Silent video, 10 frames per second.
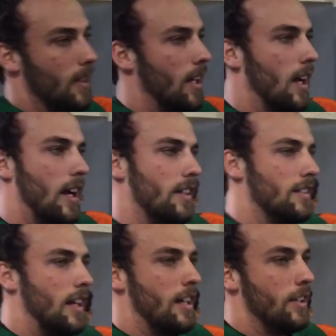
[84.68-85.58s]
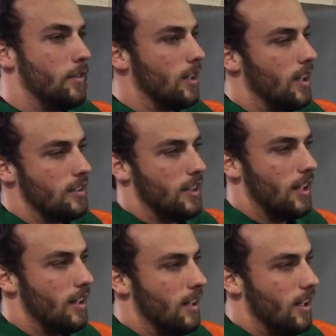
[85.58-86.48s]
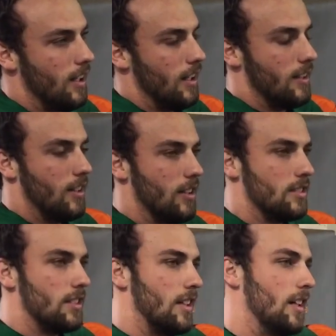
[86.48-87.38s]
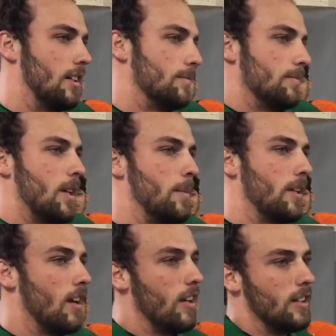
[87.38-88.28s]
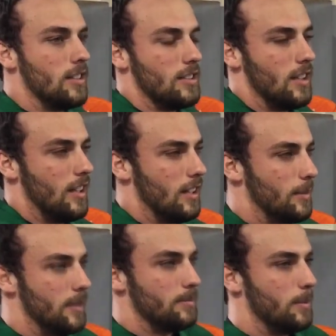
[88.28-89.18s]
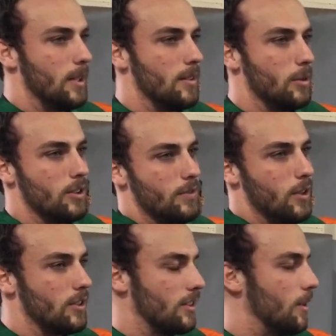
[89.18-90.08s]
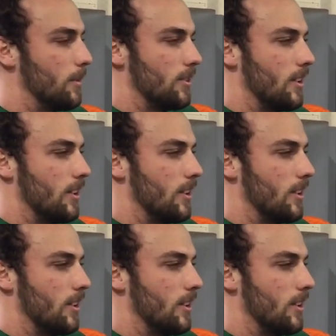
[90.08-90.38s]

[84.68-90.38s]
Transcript: I didn't even realize that at all. It'd be an honor. We're just focusing on the